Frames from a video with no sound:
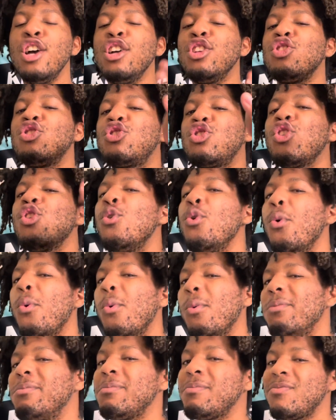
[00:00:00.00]

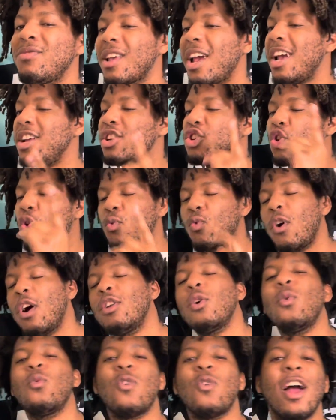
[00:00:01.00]
to a
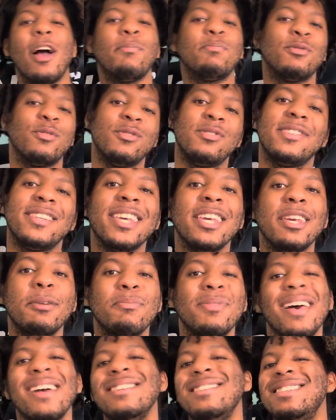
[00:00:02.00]
Toronto Raptors team
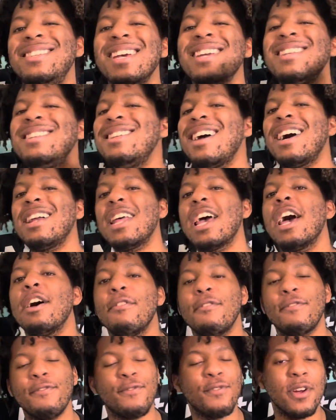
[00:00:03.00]
that did not
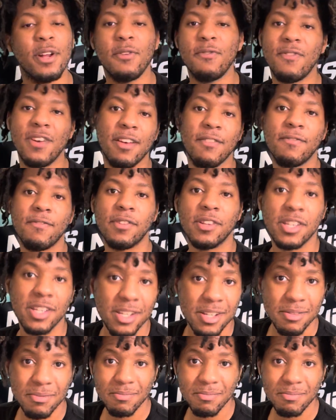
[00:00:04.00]
have Fred VanVleet.